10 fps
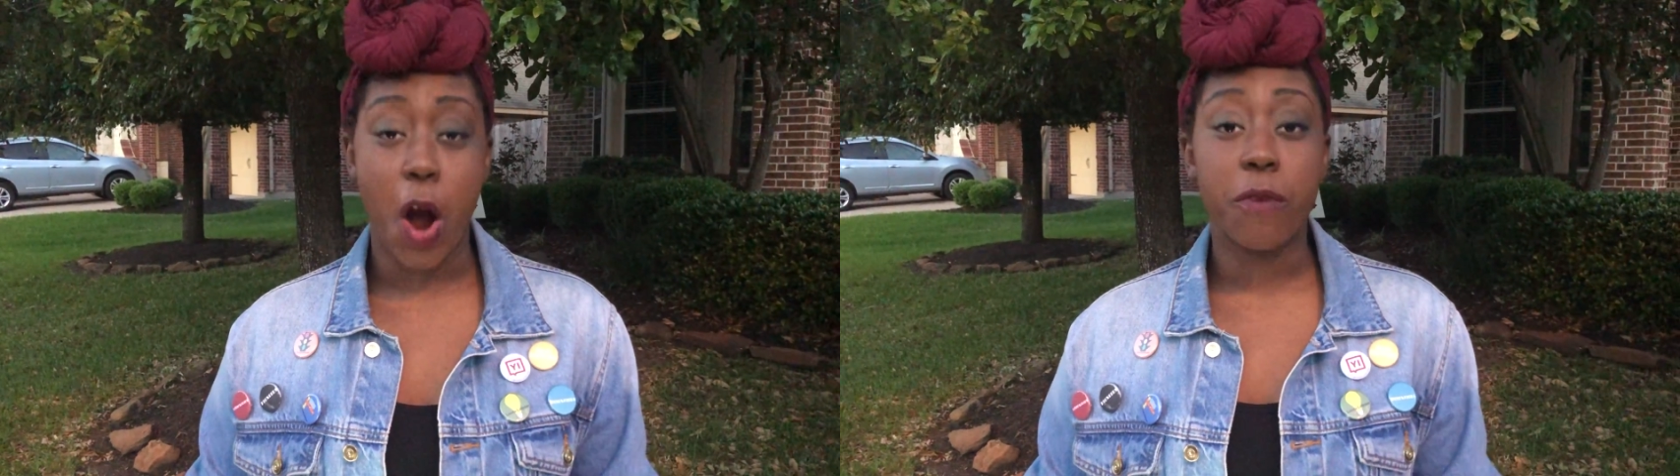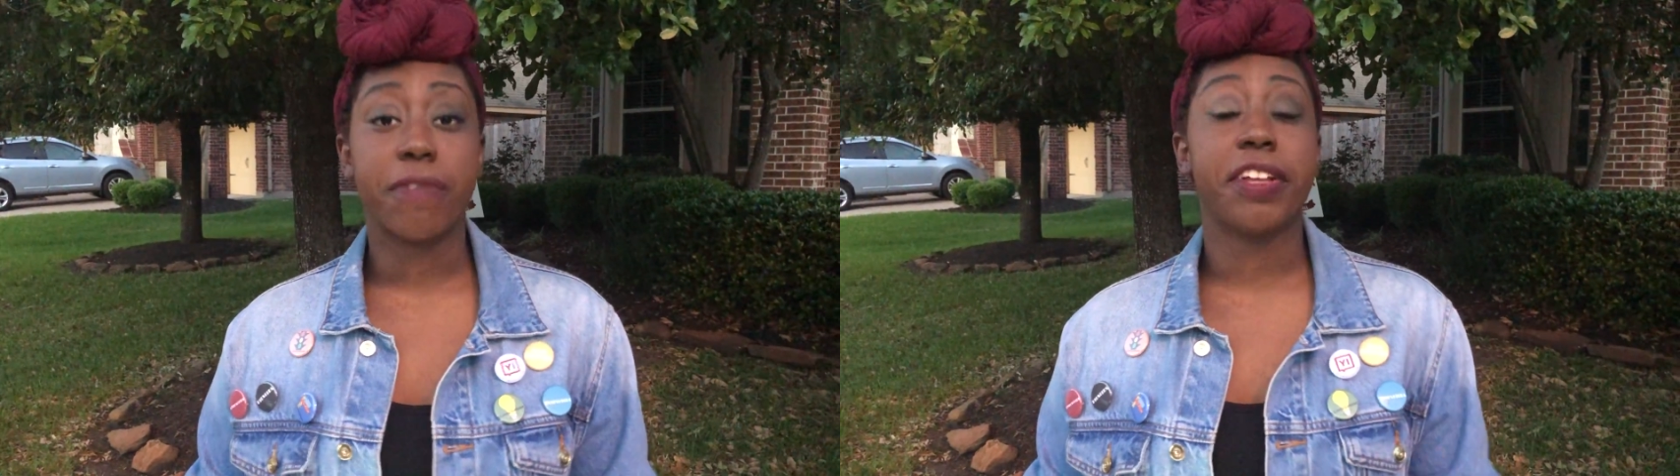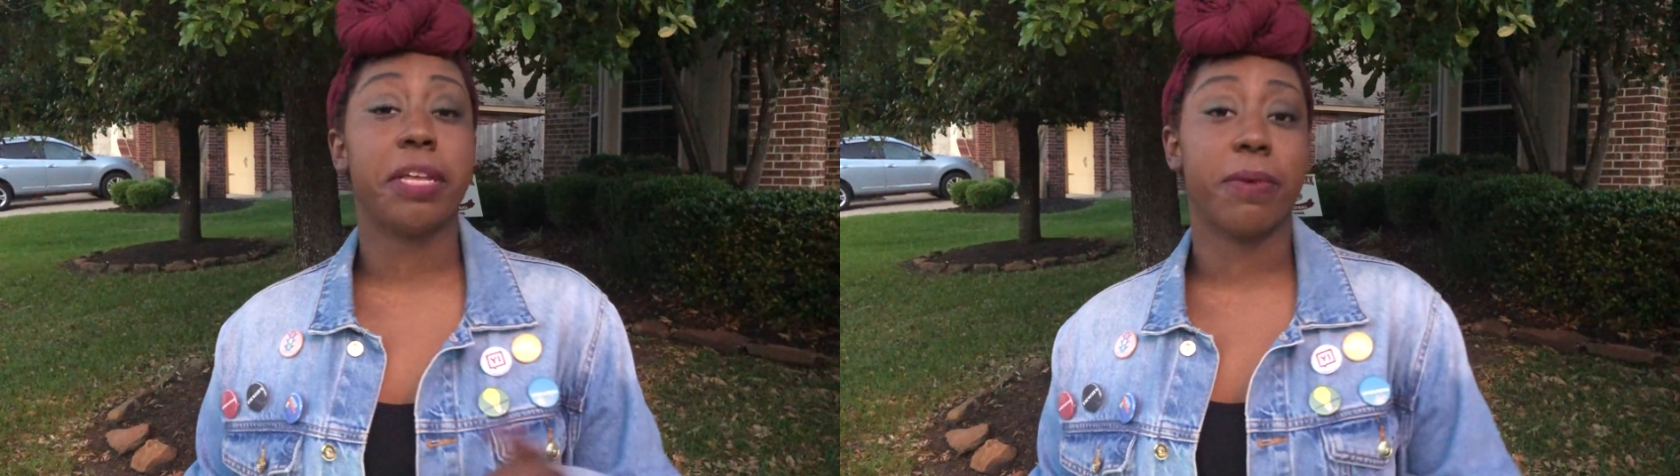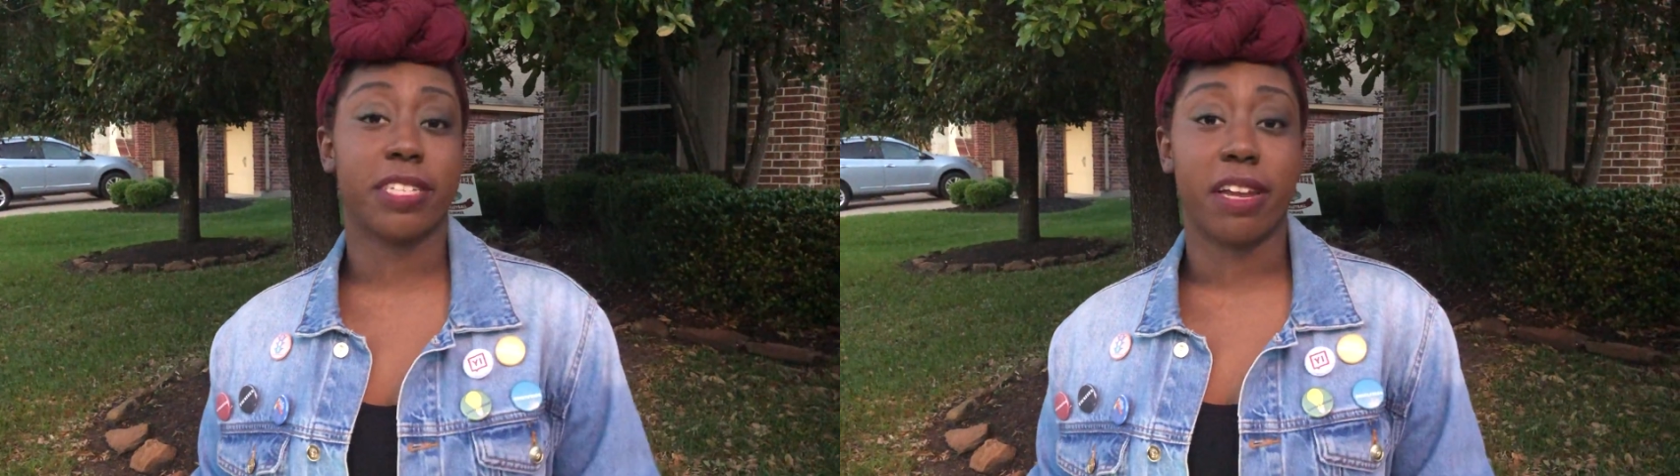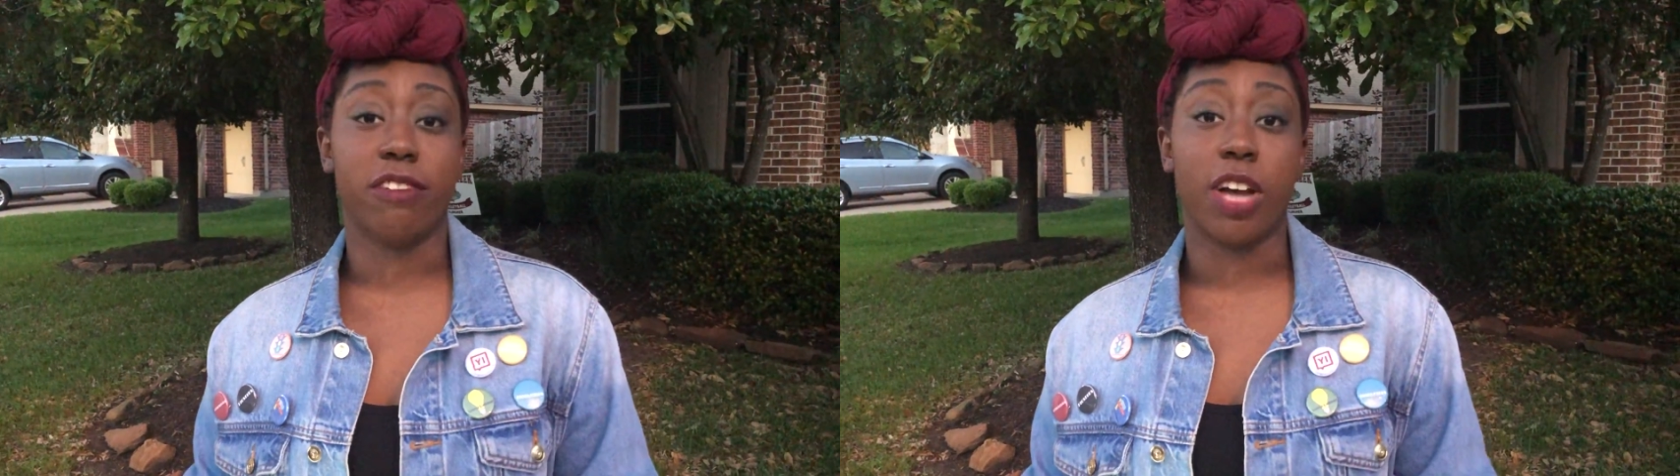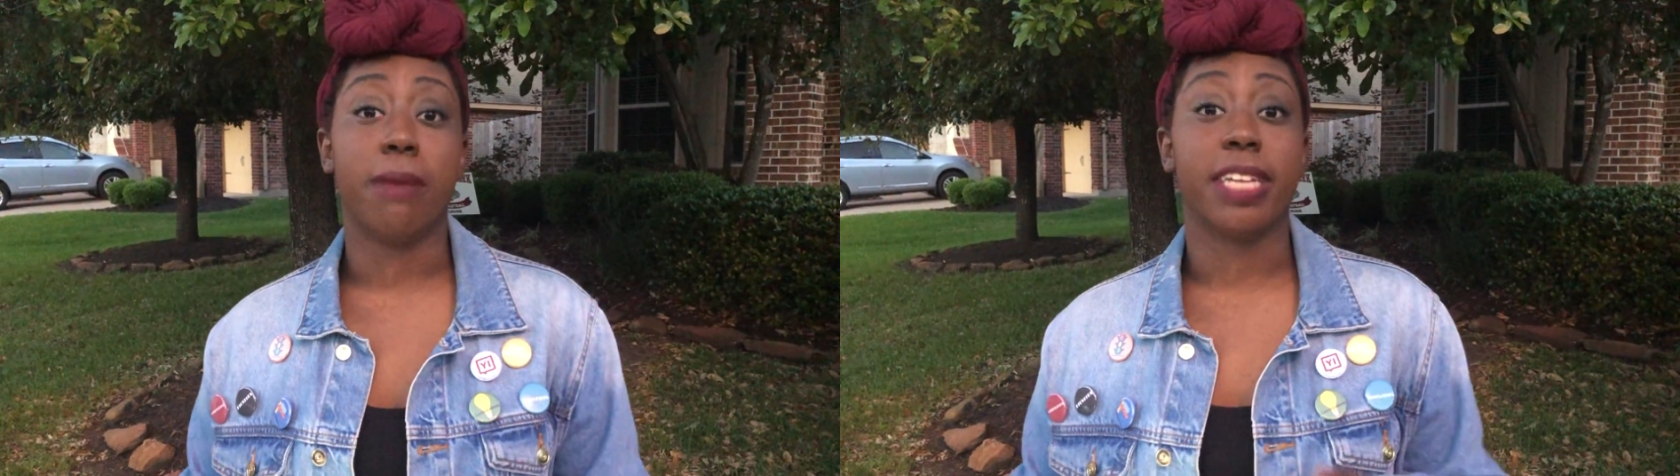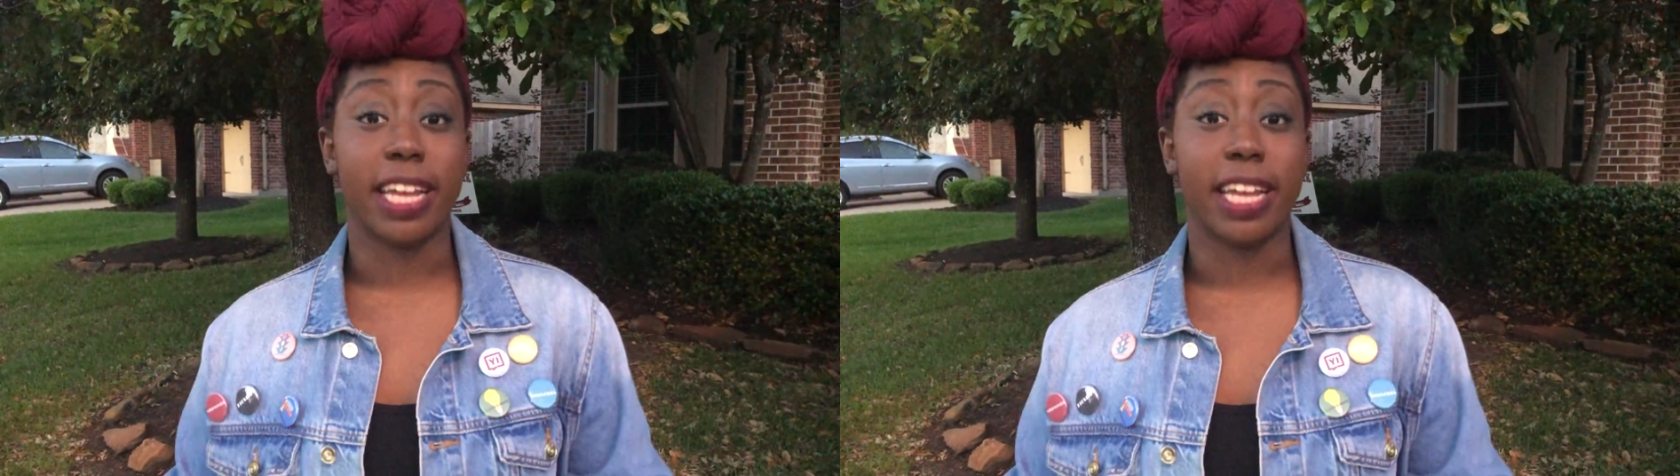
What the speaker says: over 50% of jobs